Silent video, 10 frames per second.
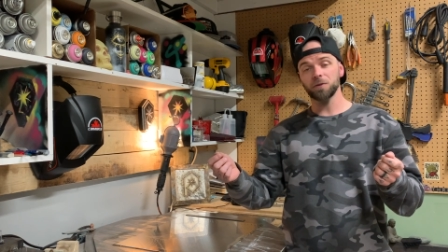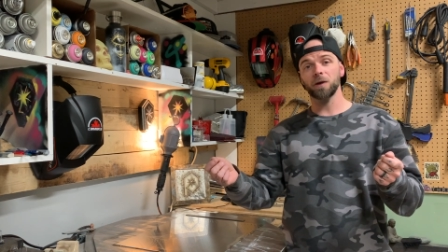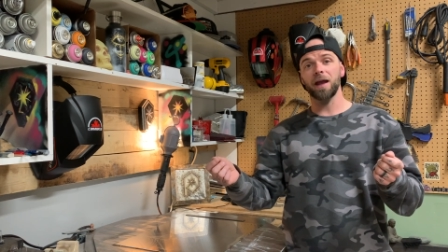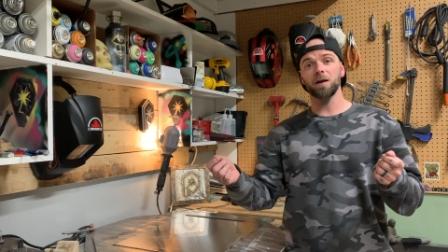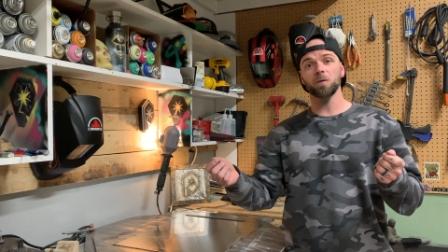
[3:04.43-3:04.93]
at
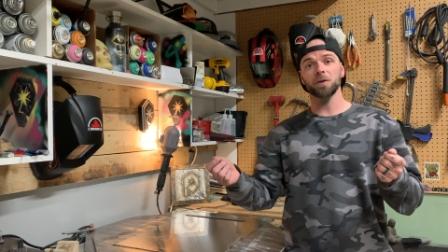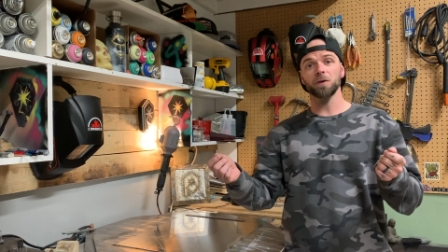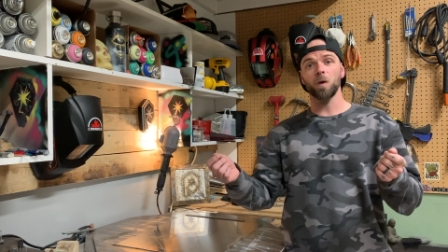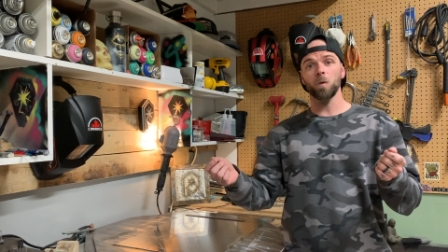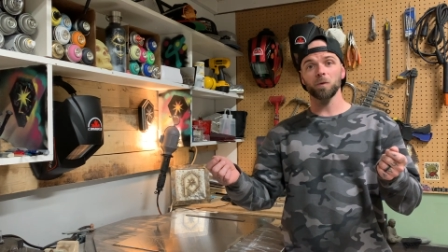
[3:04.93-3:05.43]
the angle that
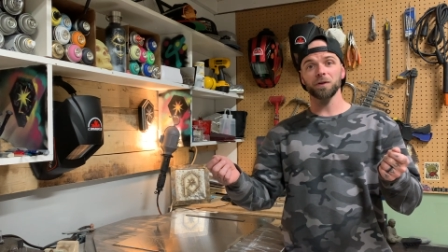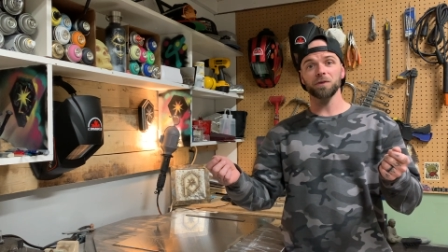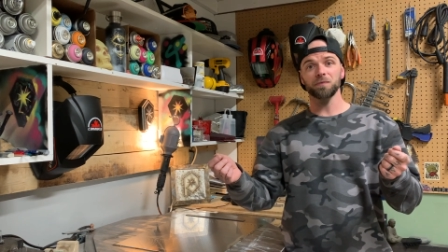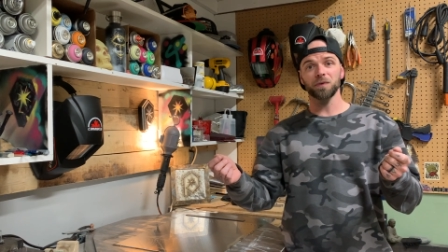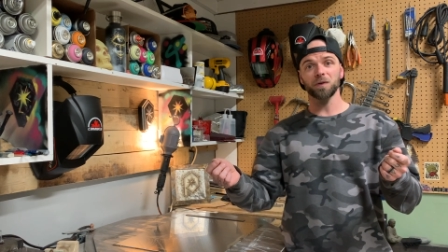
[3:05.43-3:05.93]
you're holding
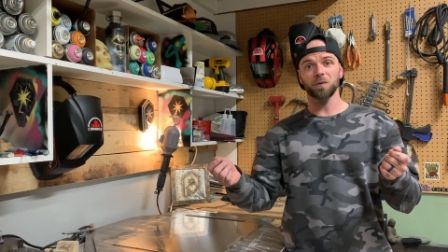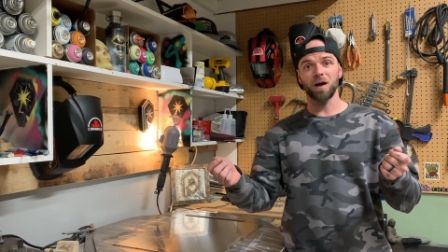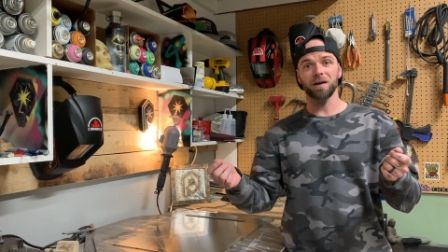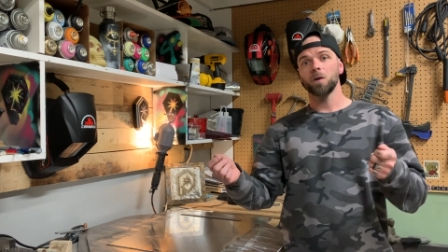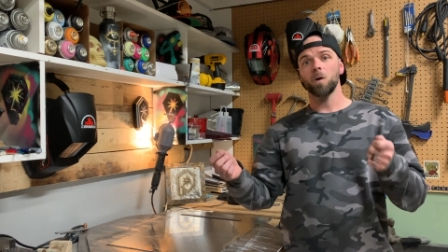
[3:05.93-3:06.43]
your filler
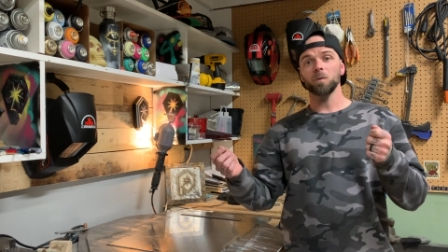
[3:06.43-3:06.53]
rod.